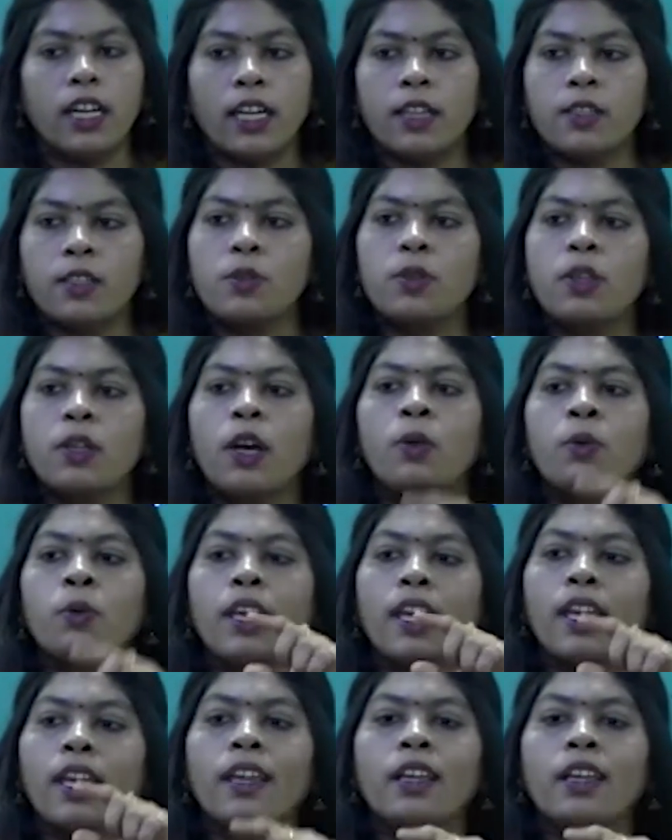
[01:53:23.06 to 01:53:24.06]
So now
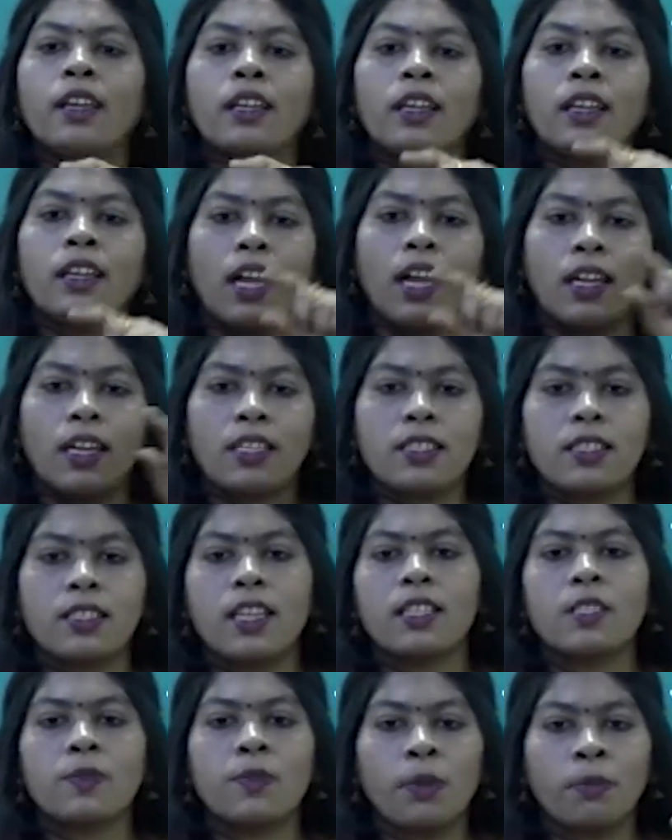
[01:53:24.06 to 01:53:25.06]
he
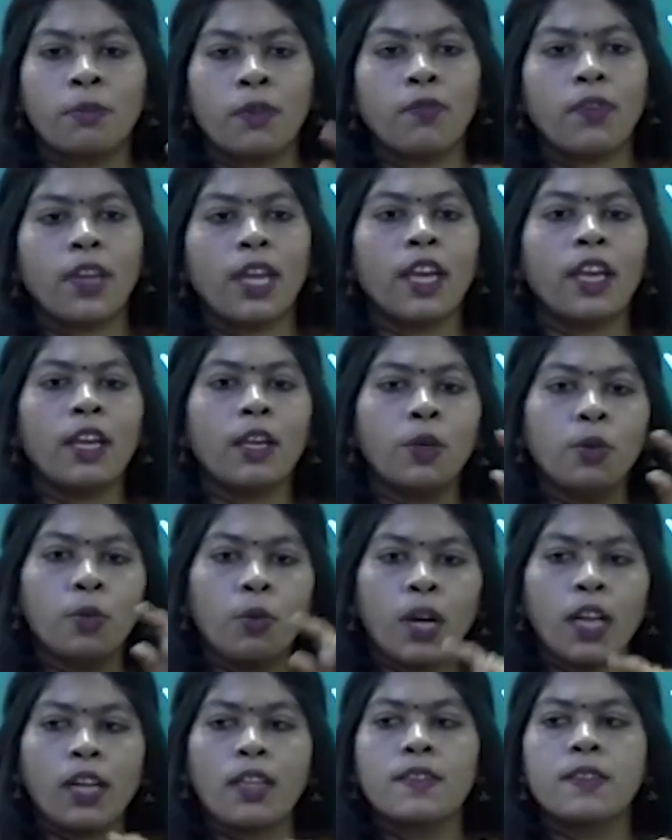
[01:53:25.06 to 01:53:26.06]
understands from the way you
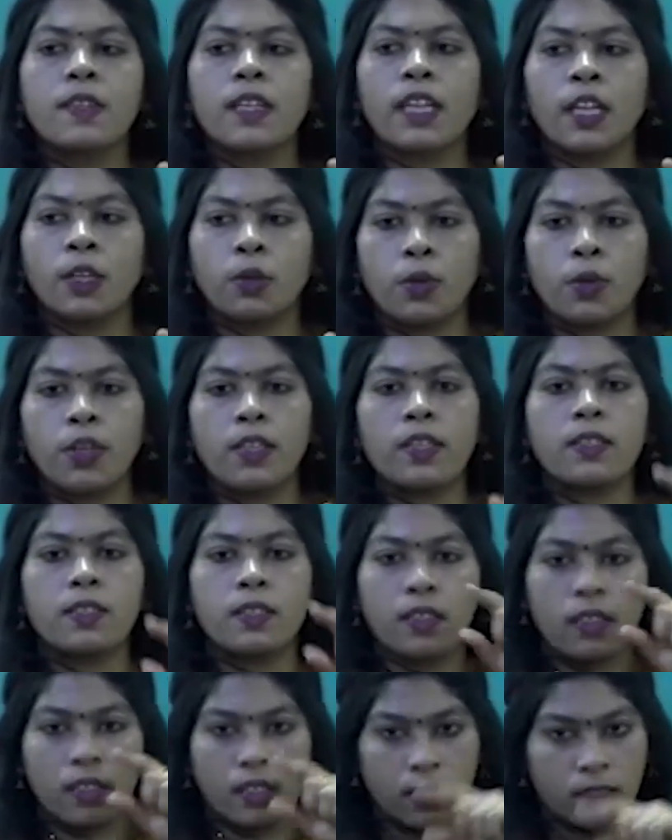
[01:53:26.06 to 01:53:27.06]
are listening to his
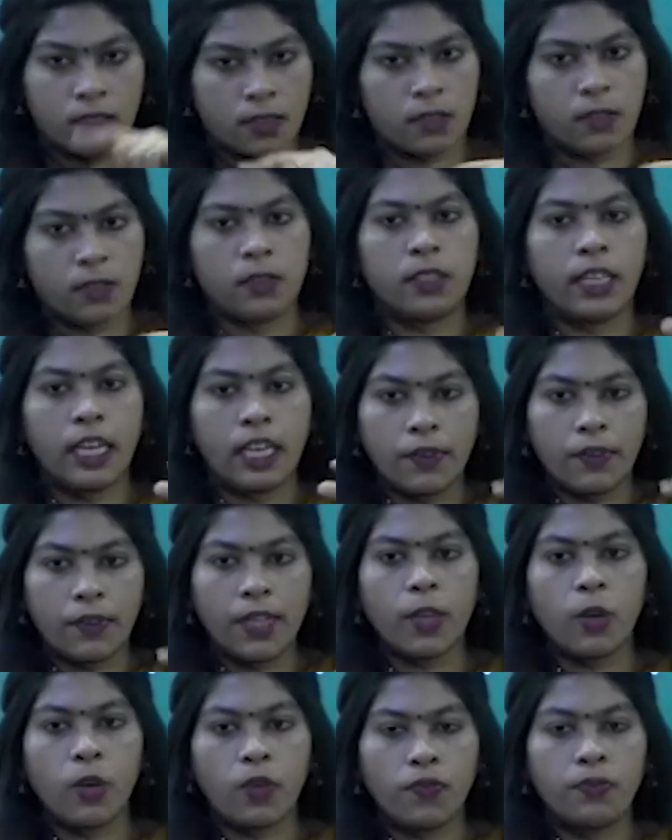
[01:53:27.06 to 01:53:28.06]

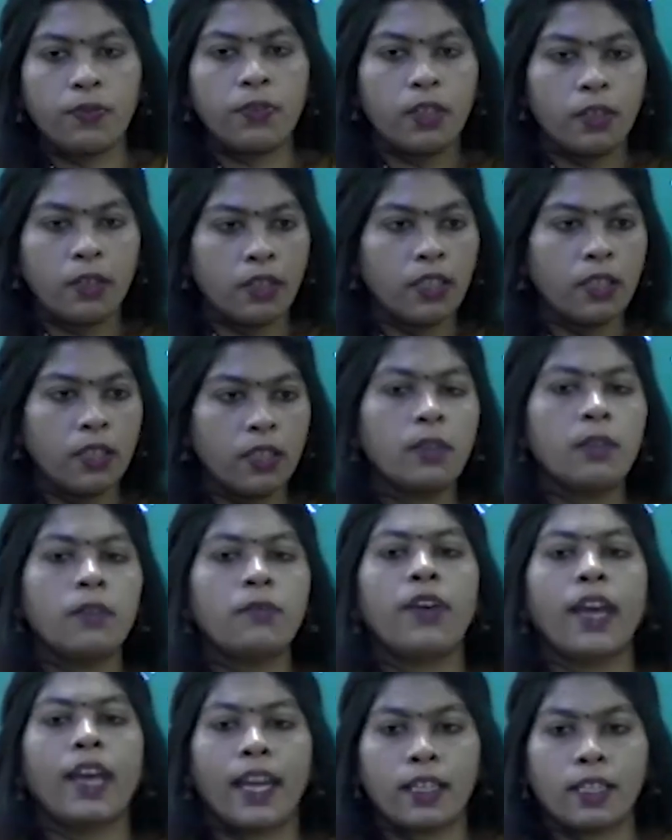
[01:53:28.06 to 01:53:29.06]
delivery of
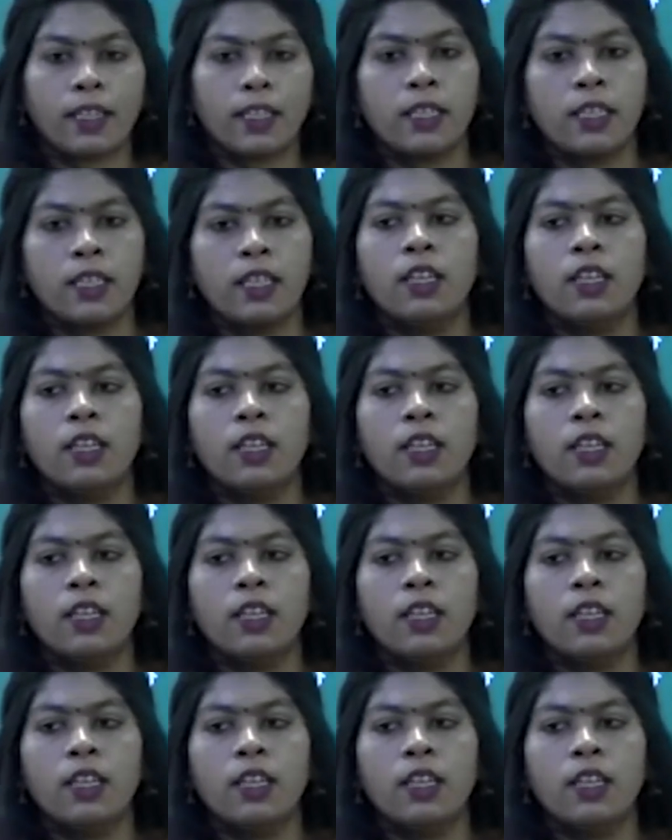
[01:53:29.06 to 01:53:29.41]
fact.